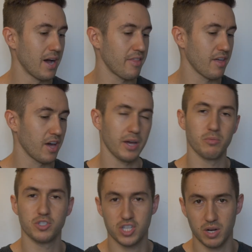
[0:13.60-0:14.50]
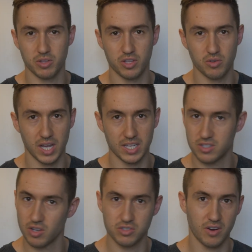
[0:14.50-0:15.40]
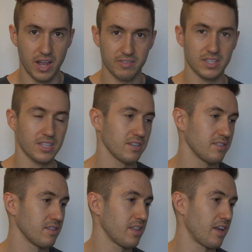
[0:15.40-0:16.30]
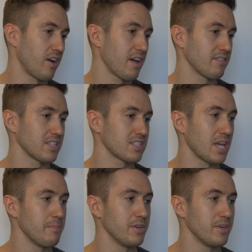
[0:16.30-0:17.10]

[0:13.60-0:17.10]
I thought I would share with you guys those are having the same